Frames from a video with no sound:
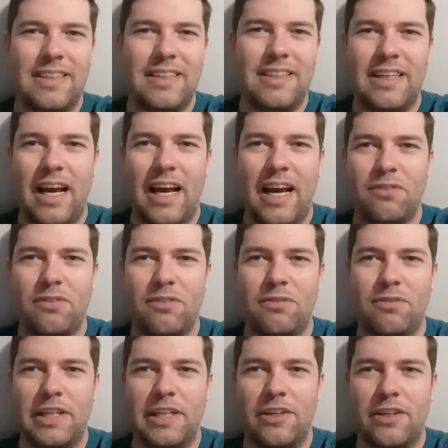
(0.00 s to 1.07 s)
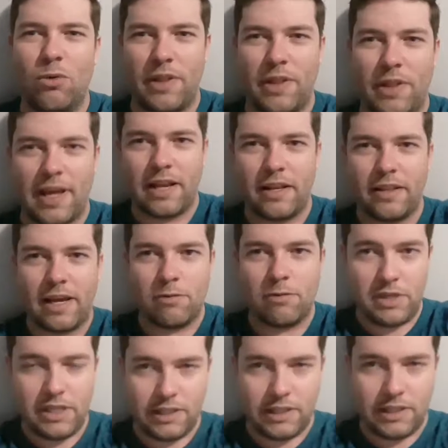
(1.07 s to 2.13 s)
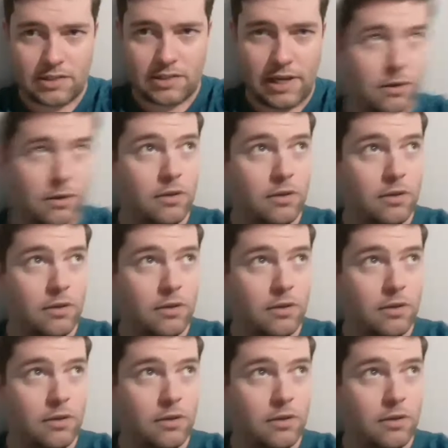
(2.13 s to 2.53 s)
I don't really know what that means. Like,